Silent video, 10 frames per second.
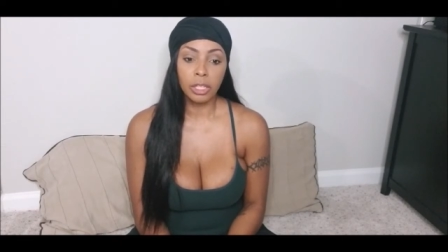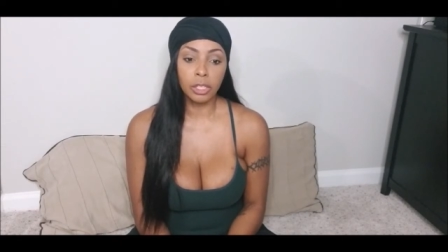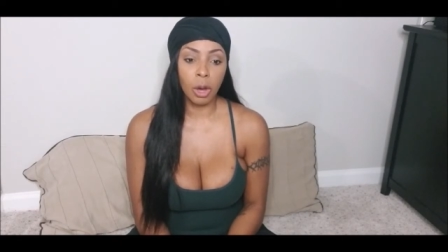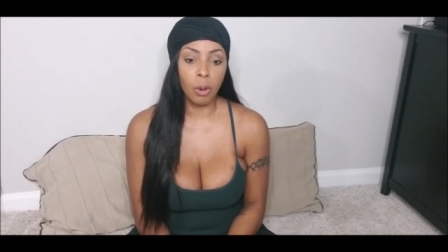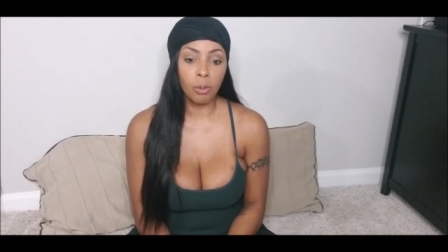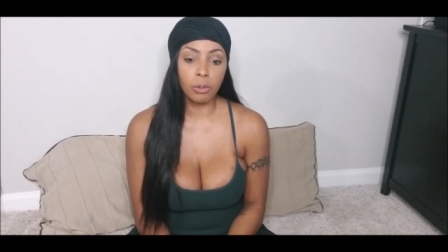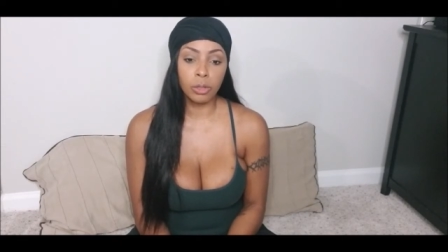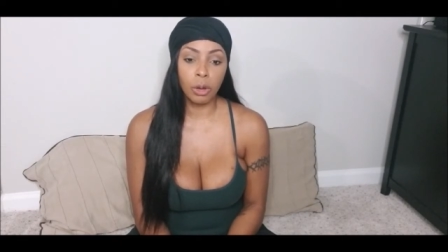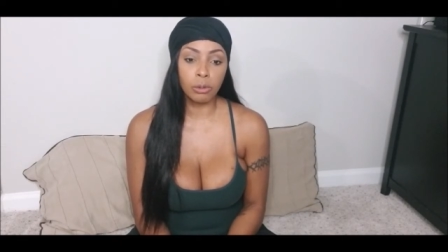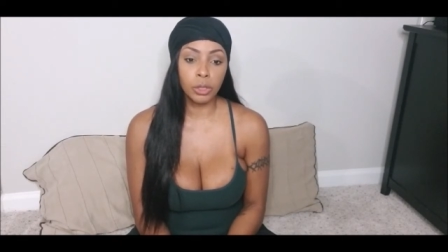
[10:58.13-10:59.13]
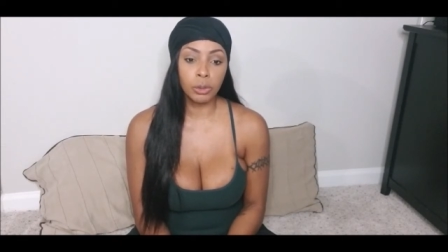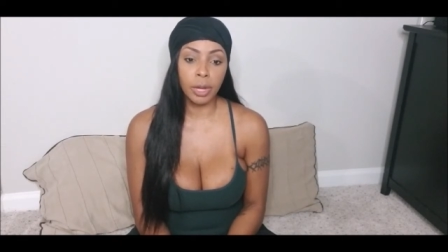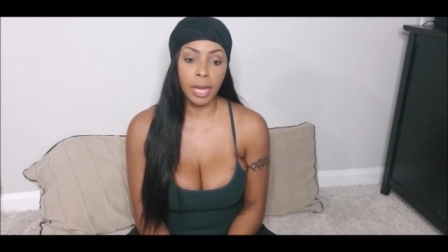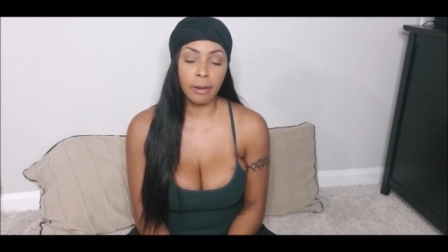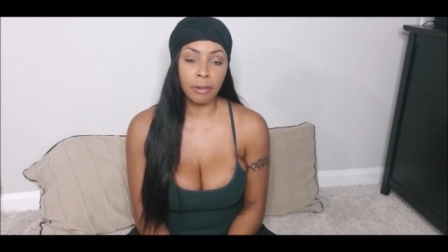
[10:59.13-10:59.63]
don't don't you
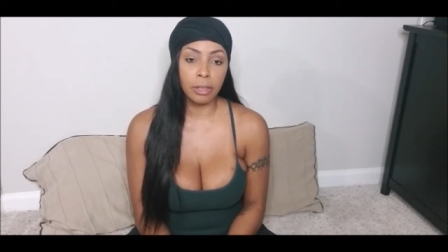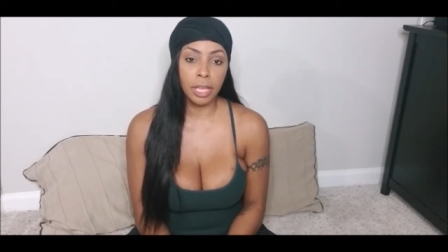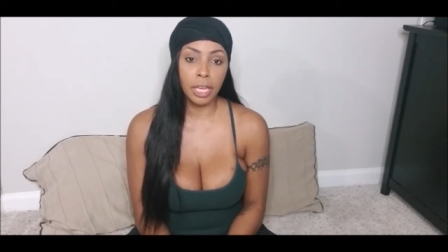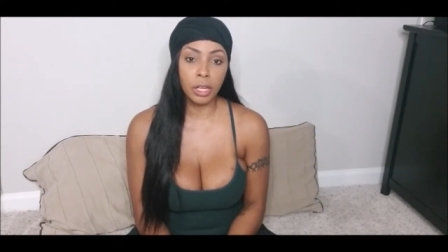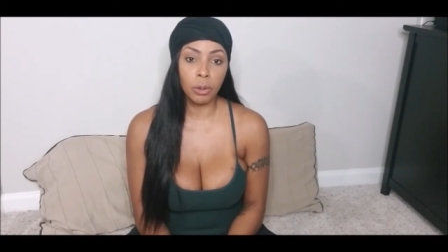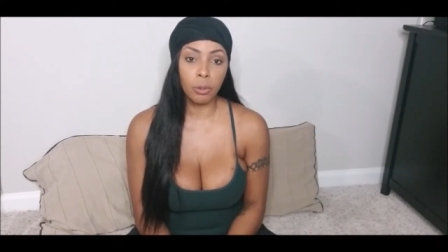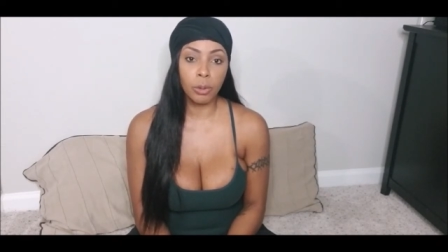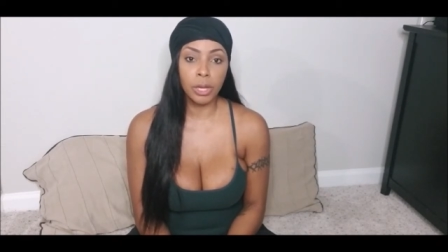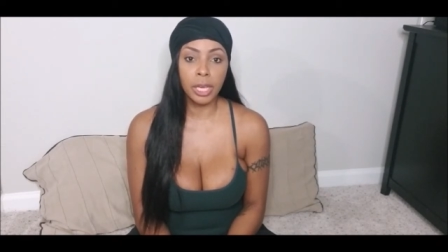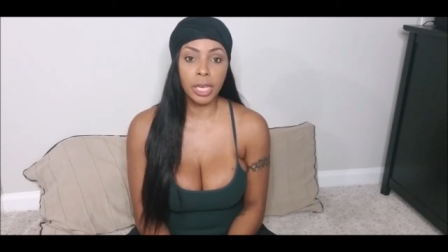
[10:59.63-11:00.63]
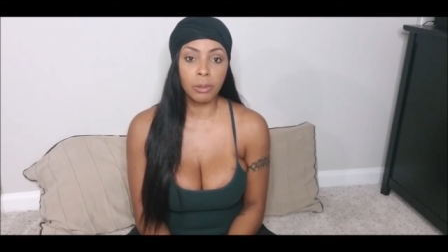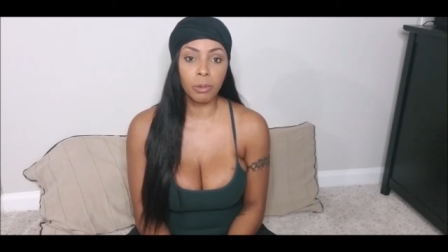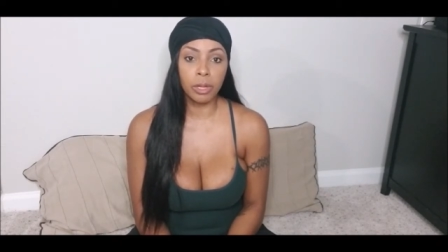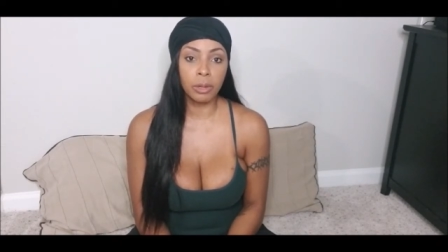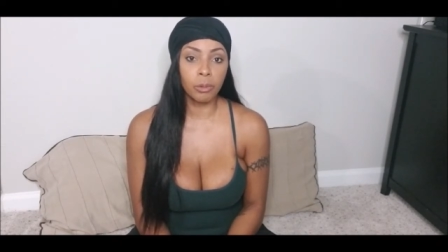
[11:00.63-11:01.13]
ever think you're weak
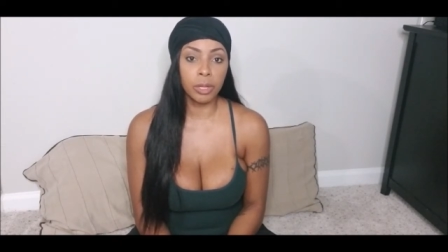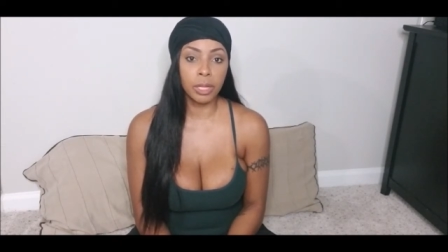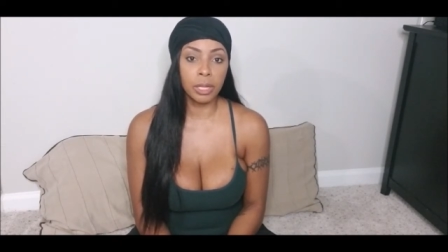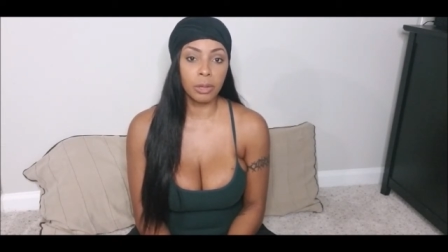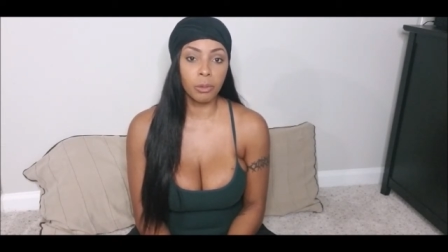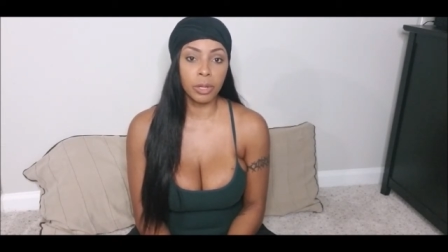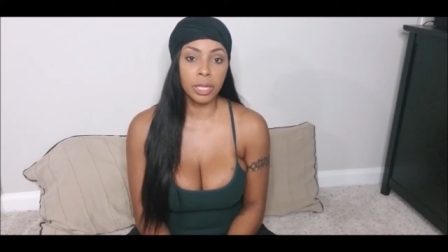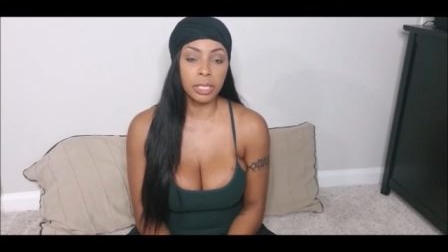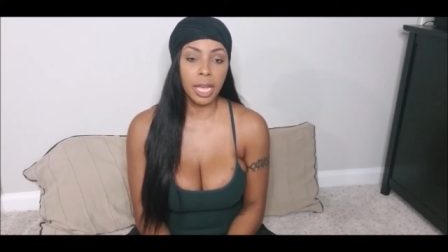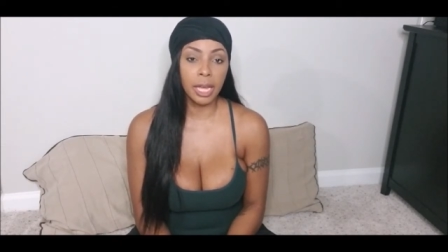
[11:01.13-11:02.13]
when when when this